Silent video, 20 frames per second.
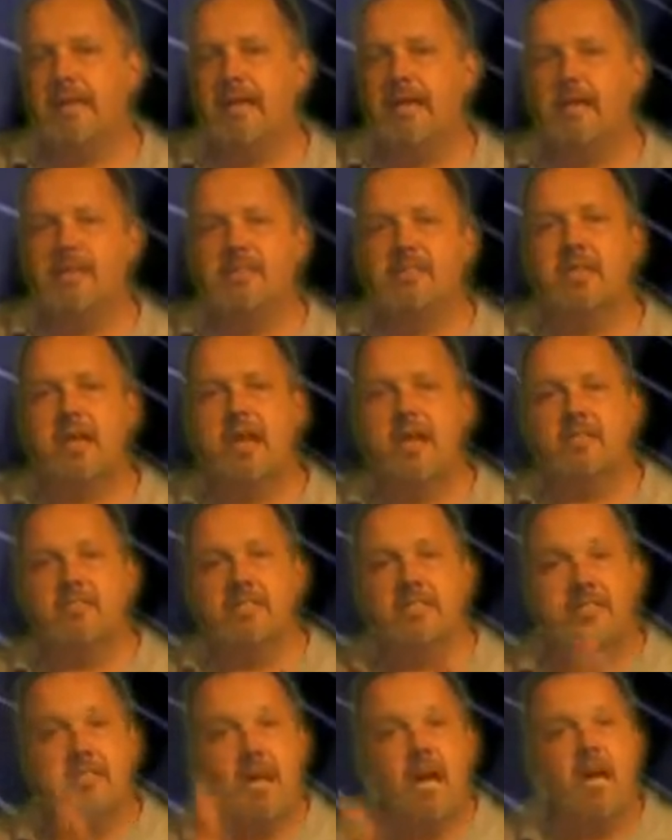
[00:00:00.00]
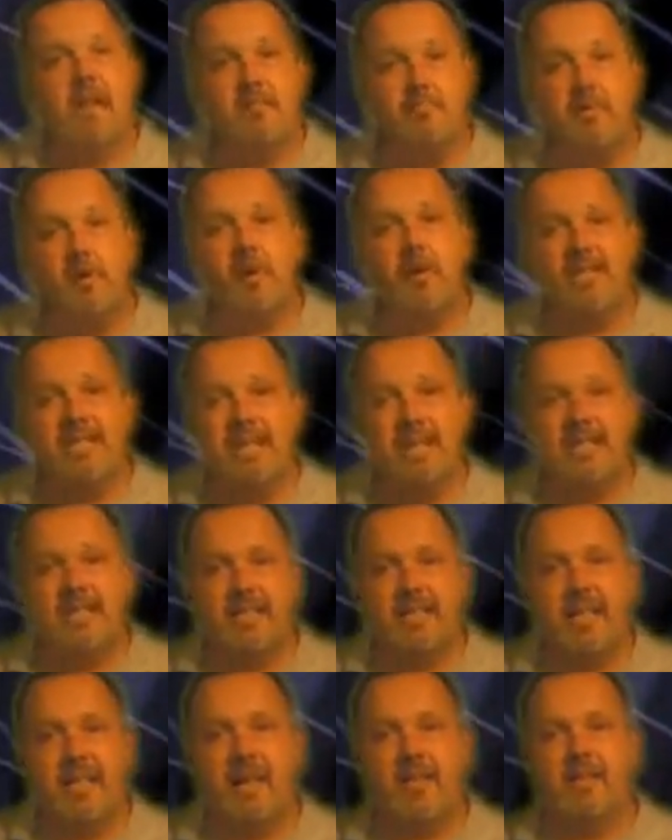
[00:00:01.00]
here's kind of a sidebar
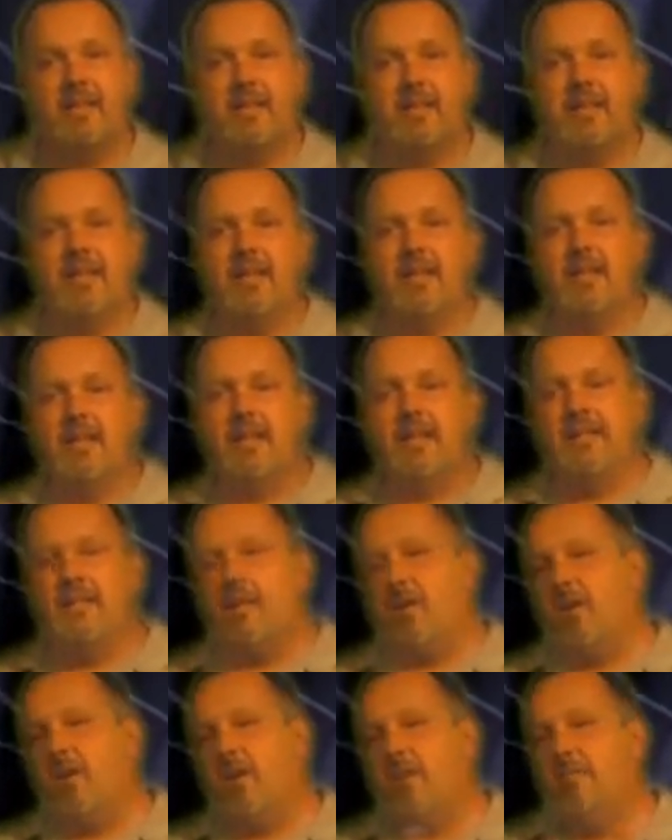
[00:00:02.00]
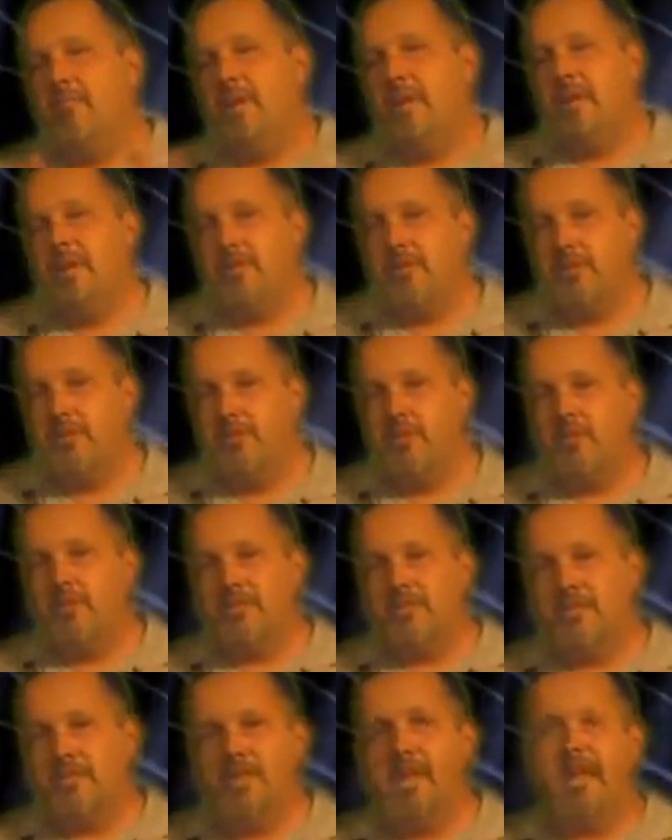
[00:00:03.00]
technicality. The automated
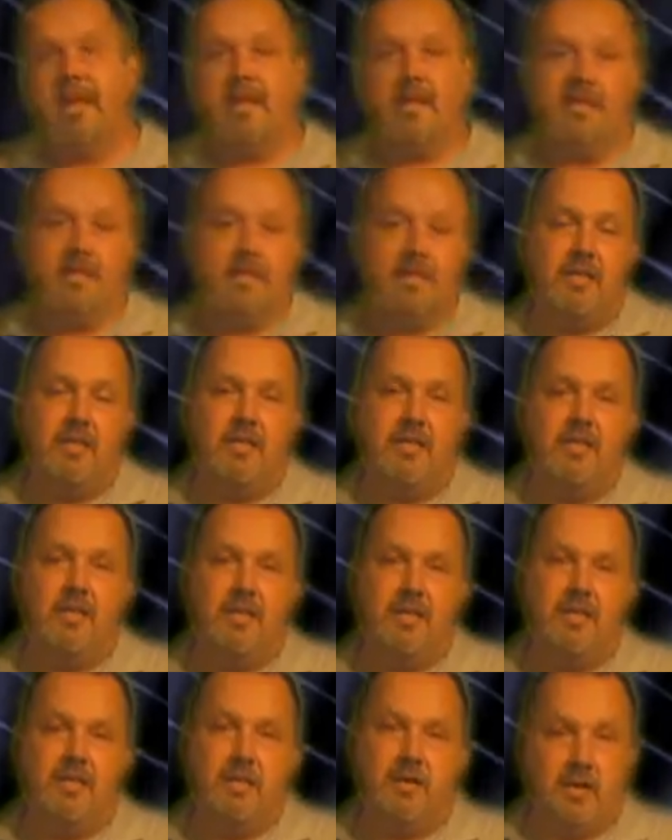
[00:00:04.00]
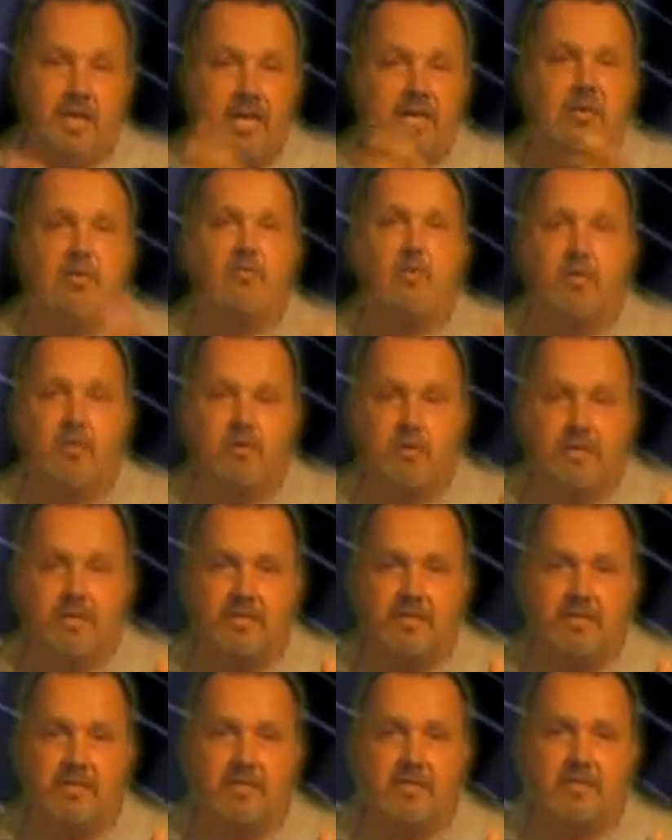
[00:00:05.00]
tools, again, in your keyword
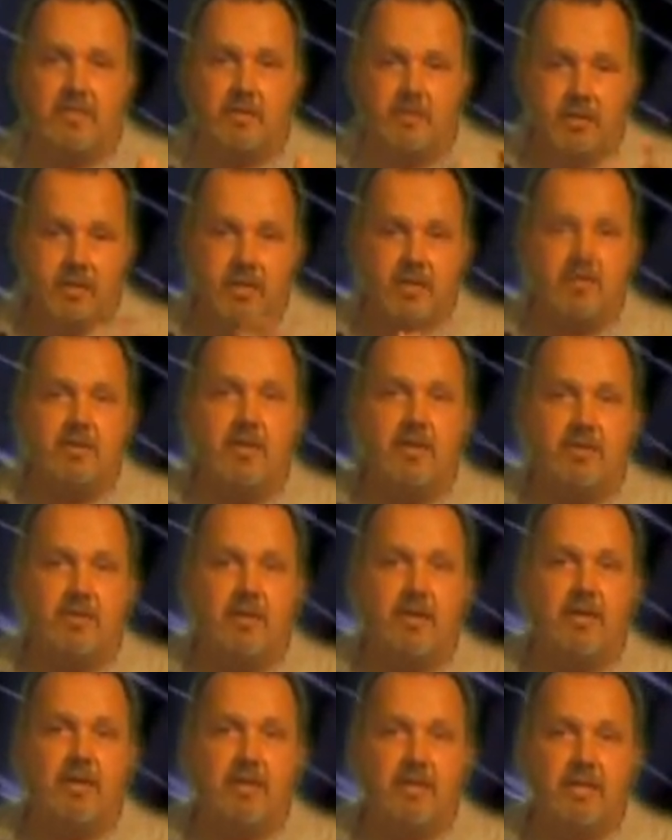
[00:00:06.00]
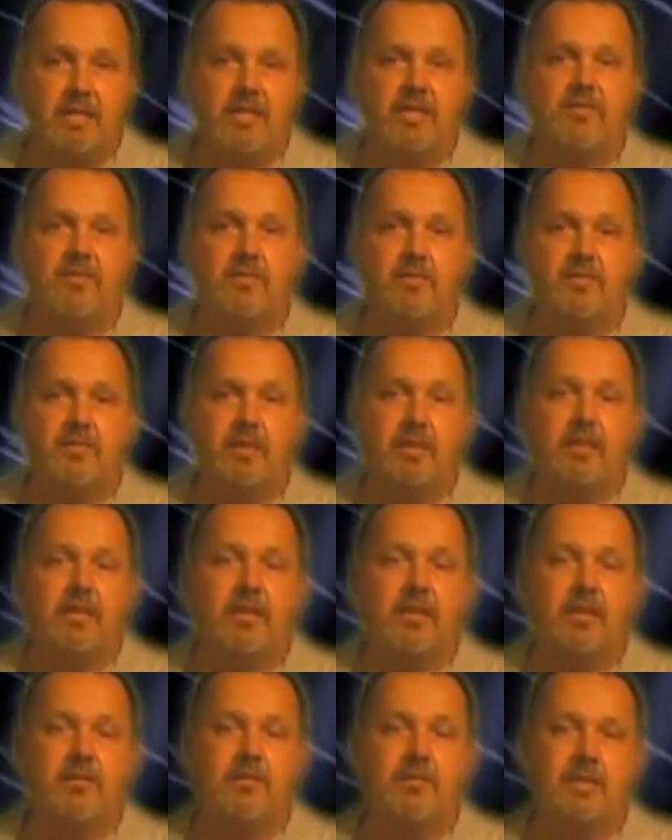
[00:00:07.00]
research that we're going to talk about on a different
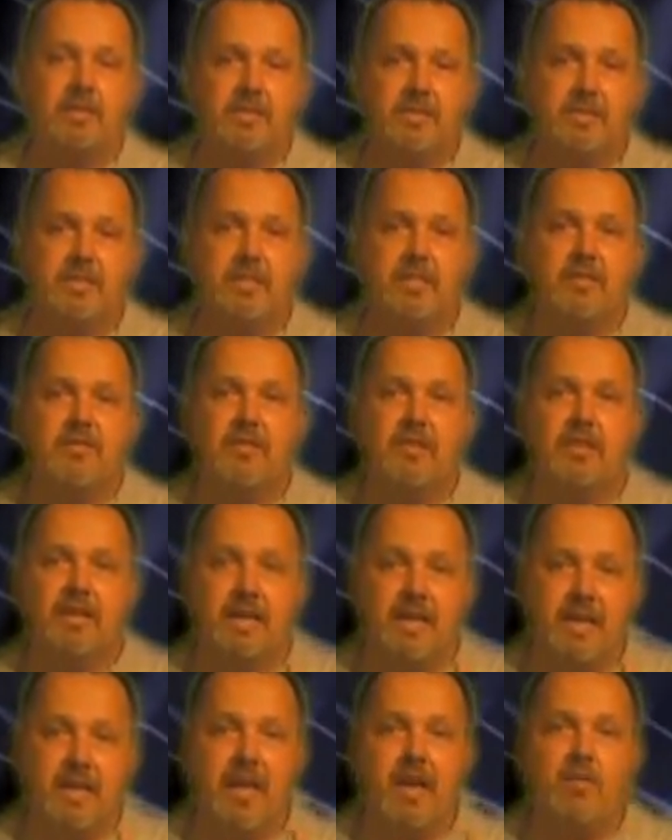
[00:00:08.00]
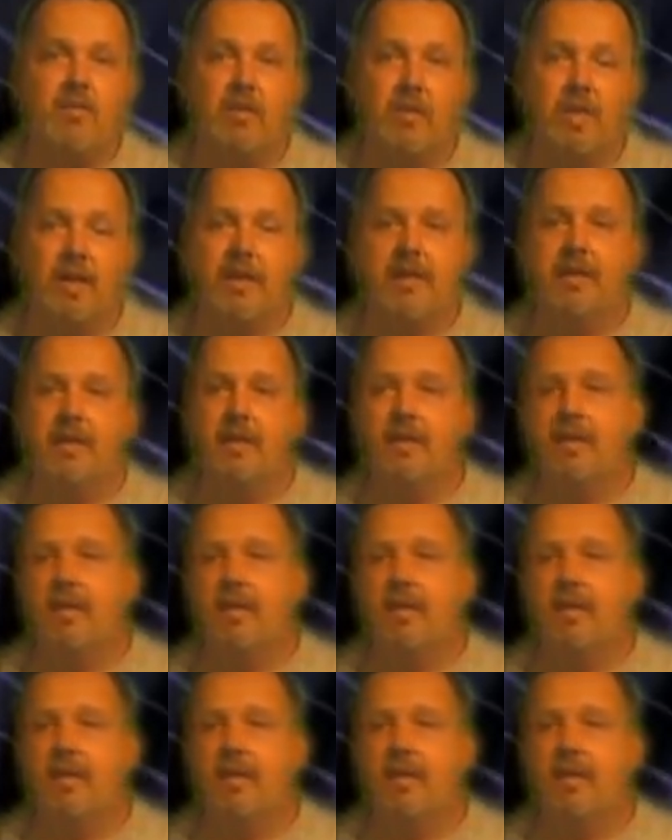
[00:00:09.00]
video, but just to give you an outline,